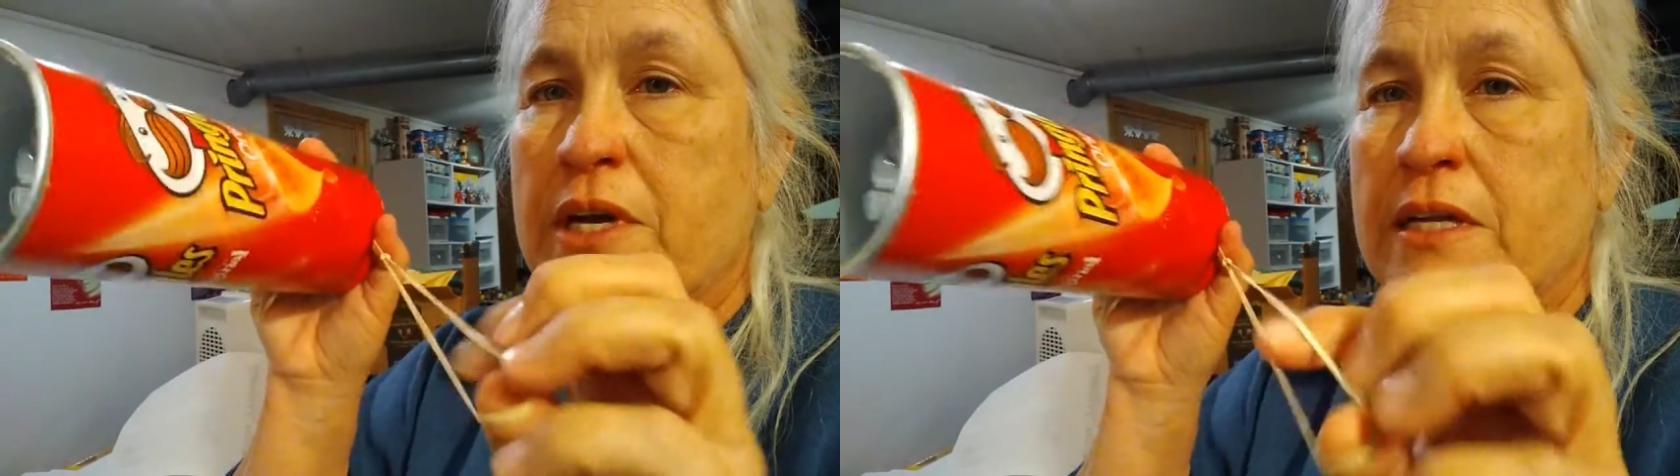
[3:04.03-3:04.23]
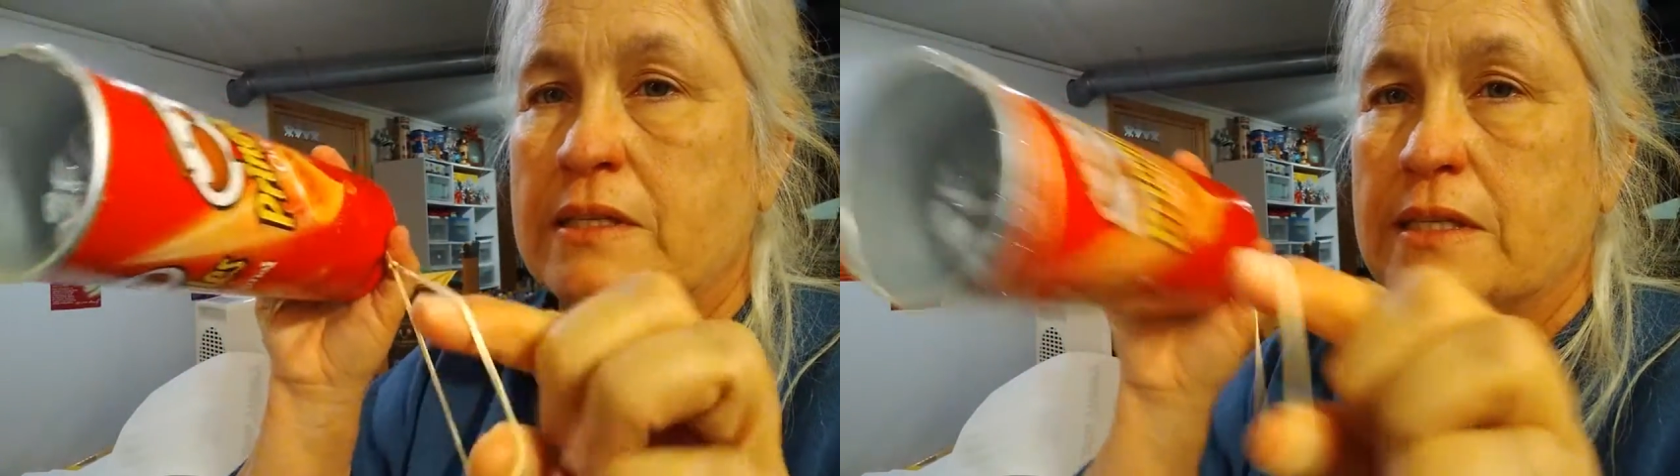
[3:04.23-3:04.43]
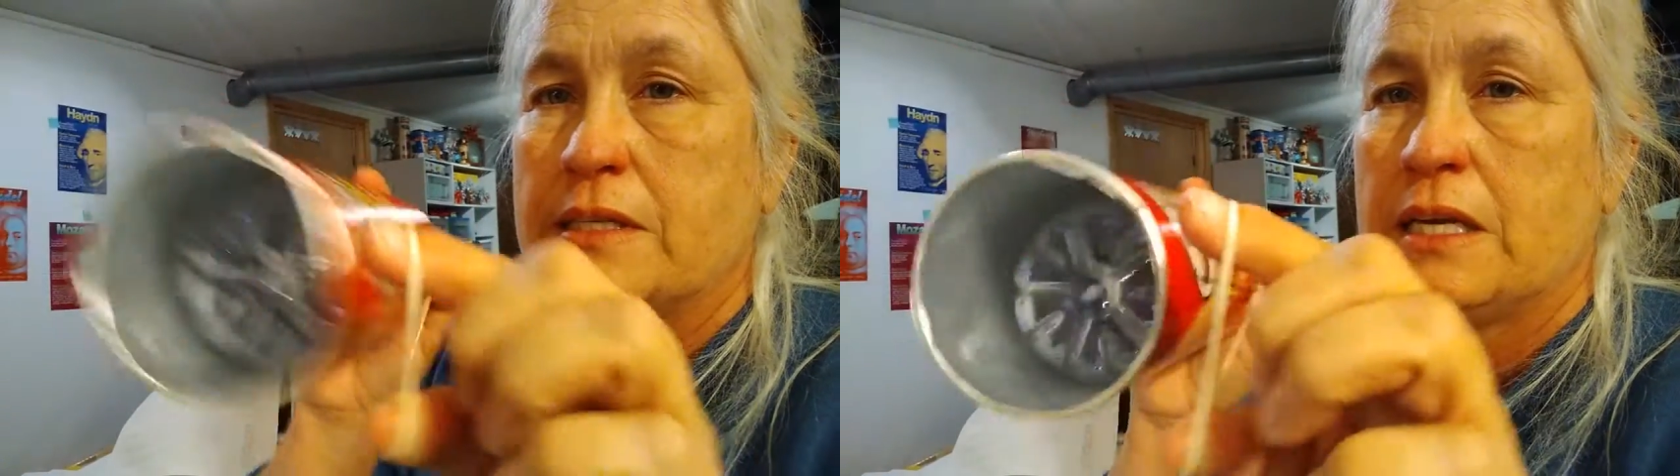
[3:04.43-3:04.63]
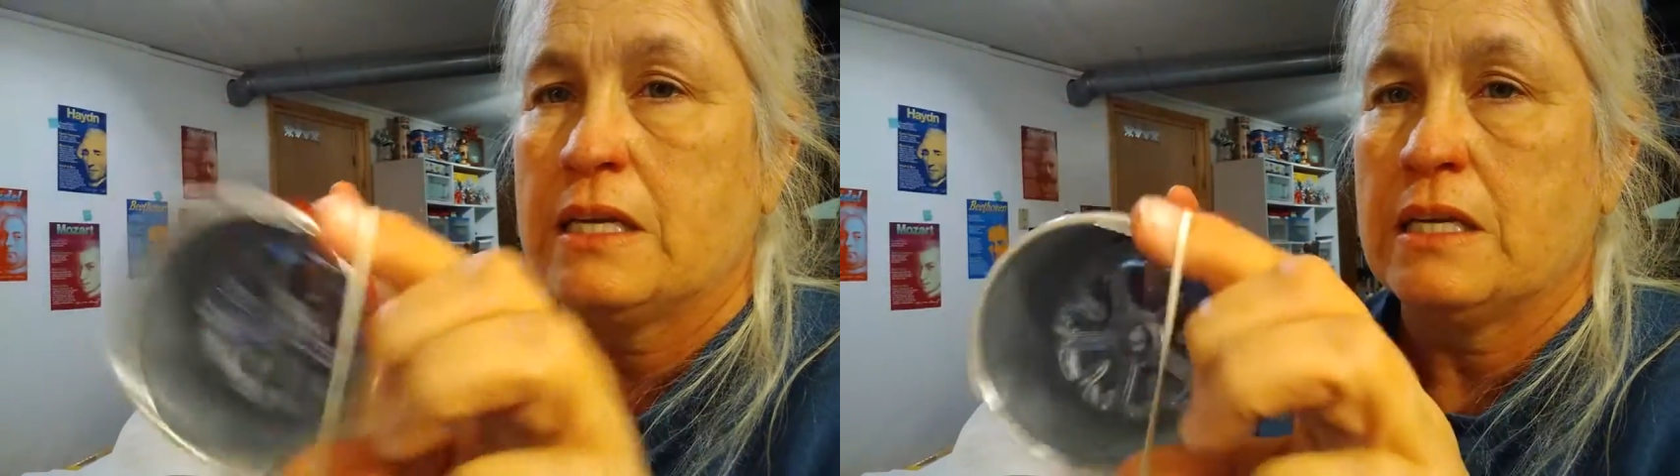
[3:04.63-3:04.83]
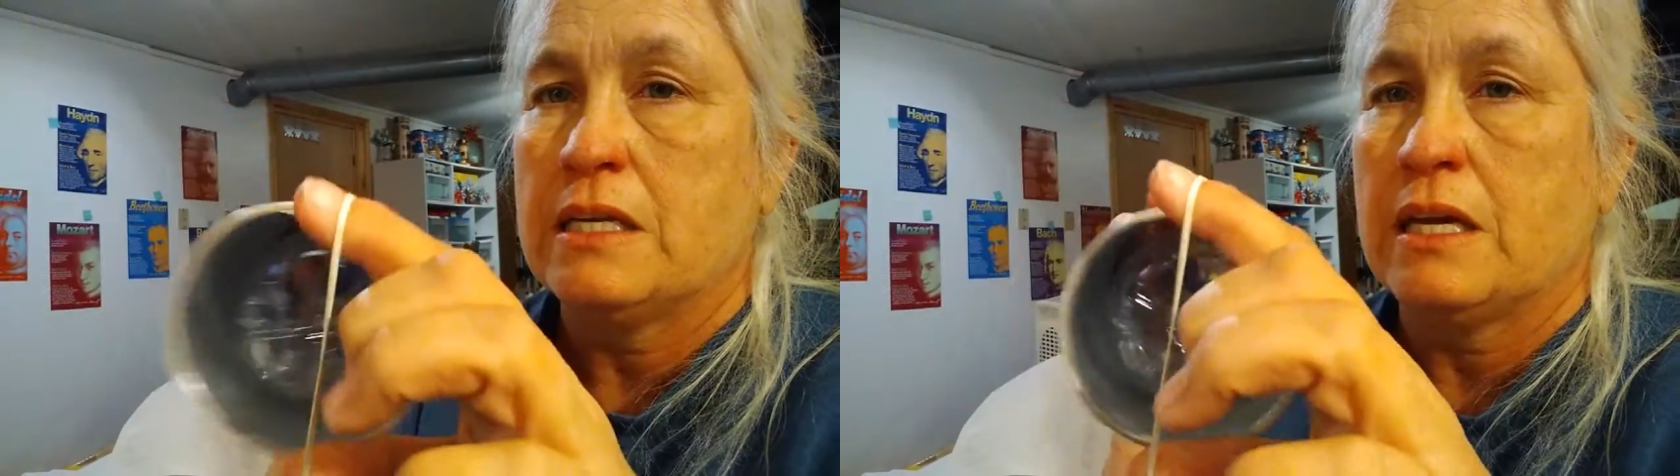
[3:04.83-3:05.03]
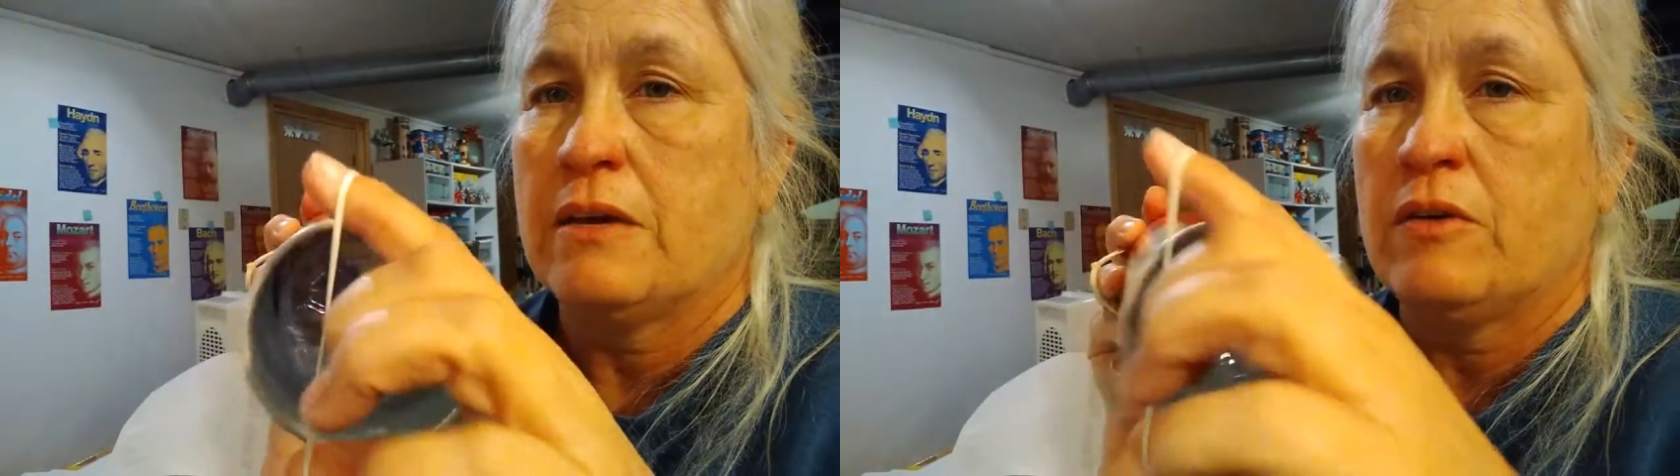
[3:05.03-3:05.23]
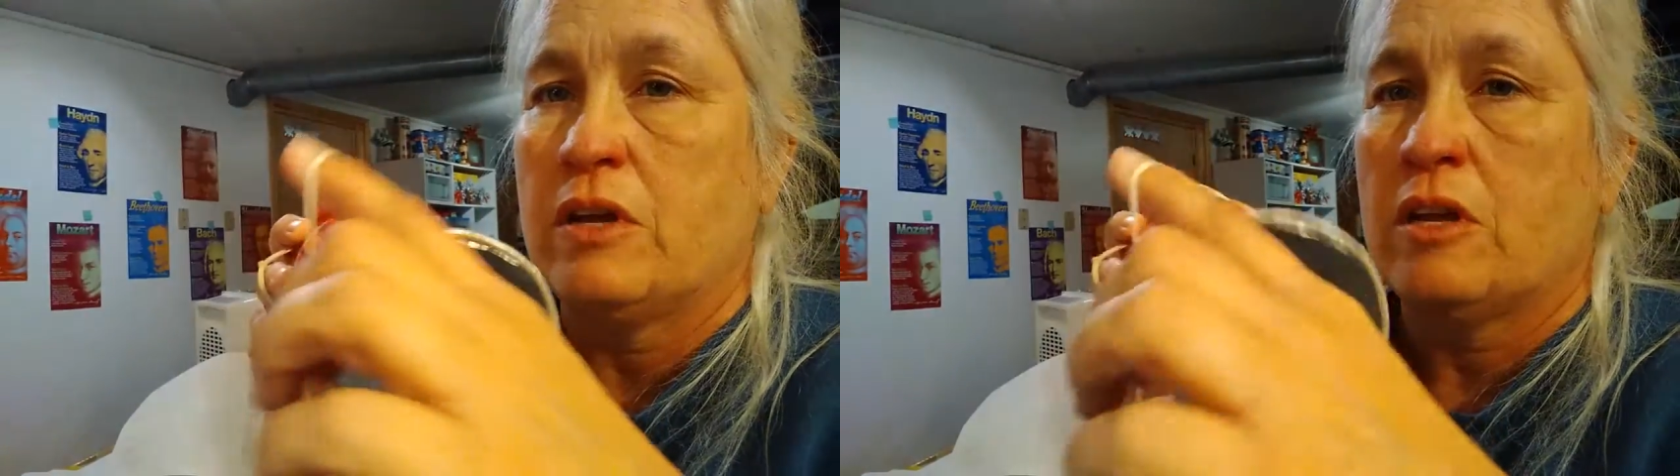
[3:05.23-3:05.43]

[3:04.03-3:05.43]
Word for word: bands that's hanging down